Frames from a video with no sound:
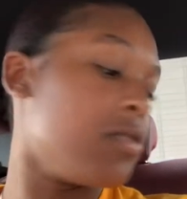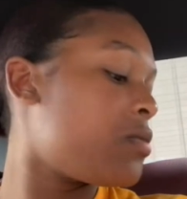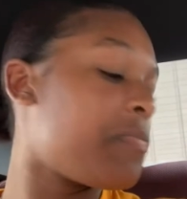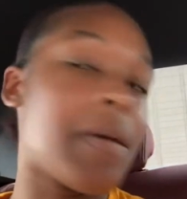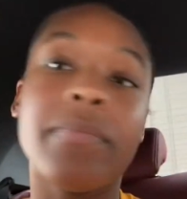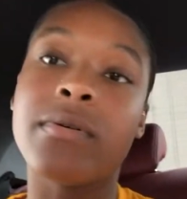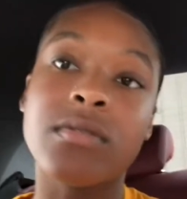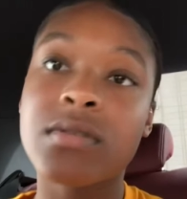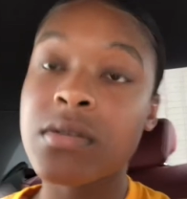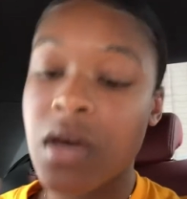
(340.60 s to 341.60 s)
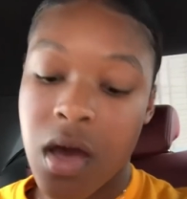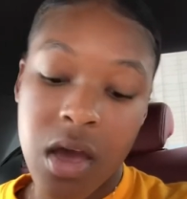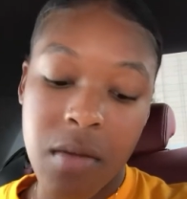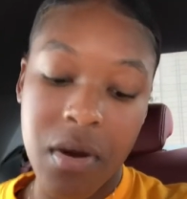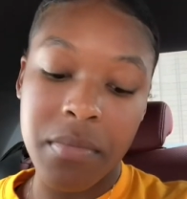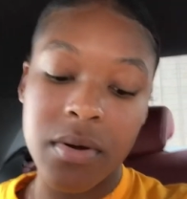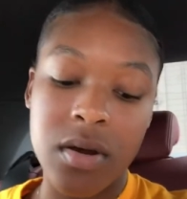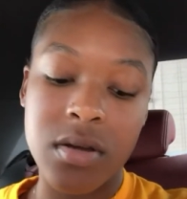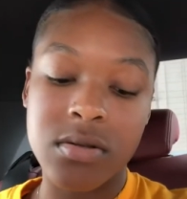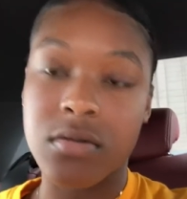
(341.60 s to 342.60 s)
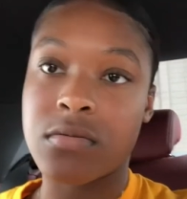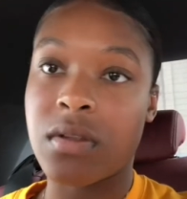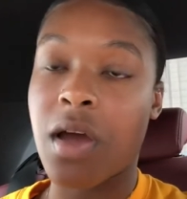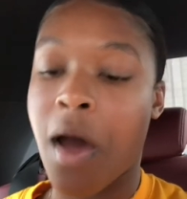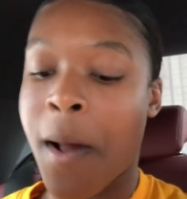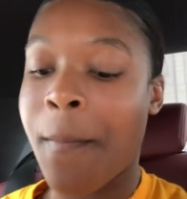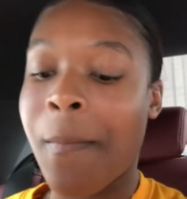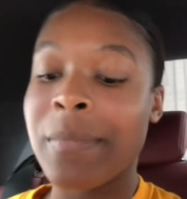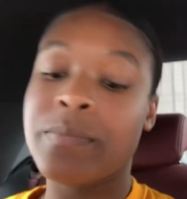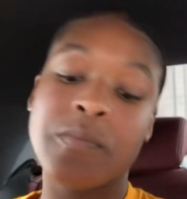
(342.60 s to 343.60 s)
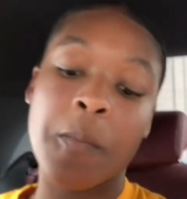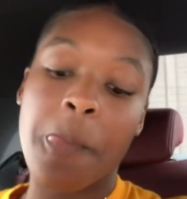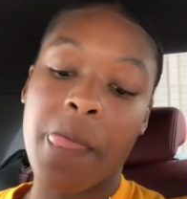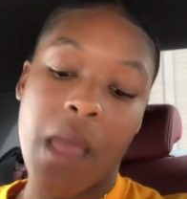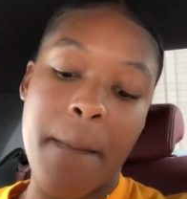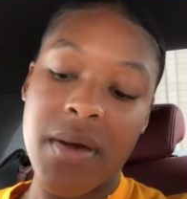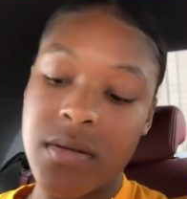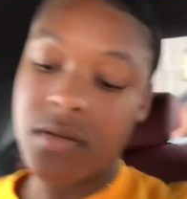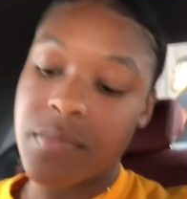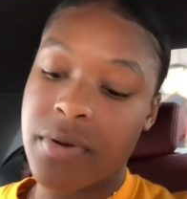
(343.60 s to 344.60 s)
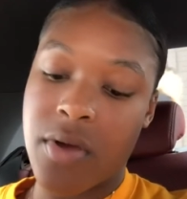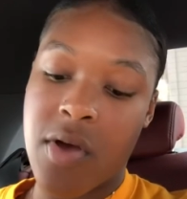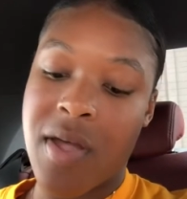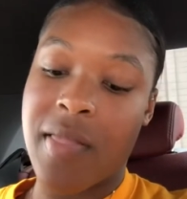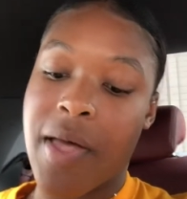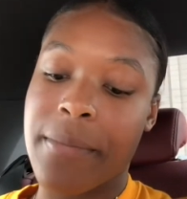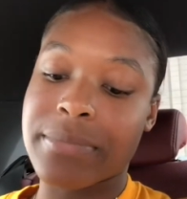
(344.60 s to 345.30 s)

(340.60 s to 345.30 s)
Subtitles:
peppers in my birria, so it's really hot. But it's still pretty good. Like,